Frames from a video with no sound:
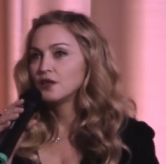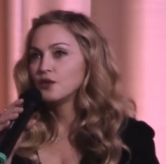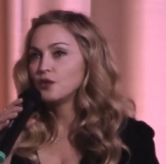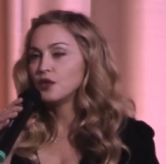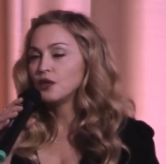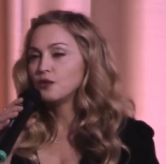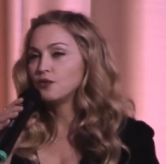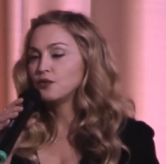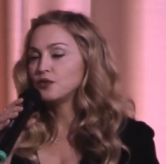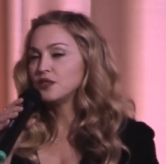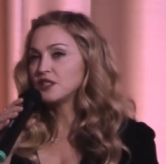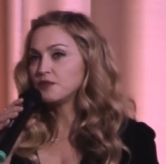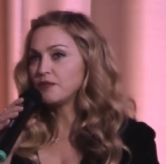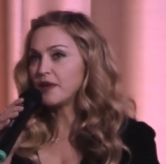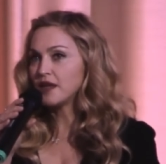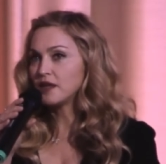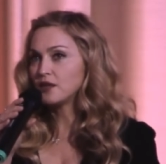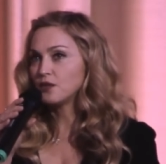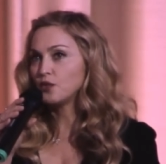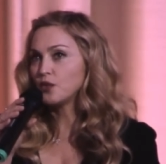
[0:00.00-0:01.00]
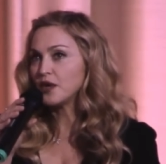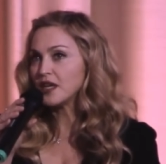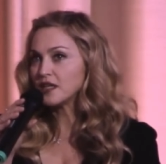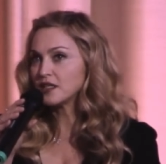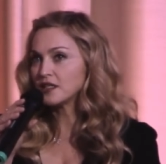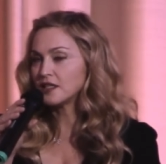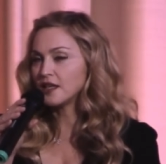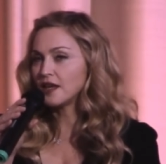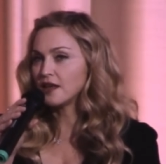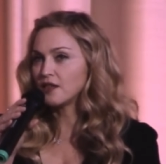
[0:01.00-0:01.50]
we, we spend
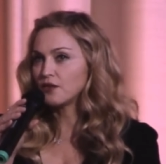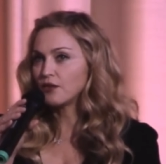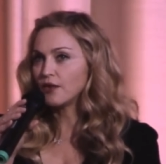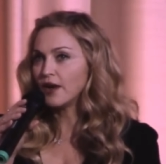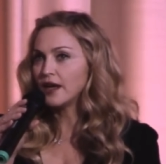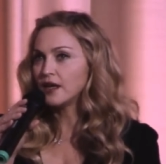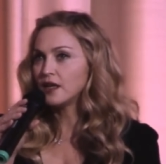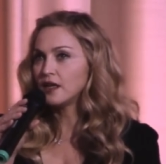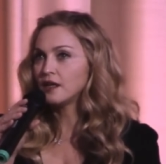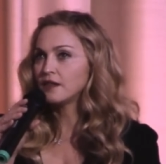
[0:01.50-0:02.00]
weeks together writing,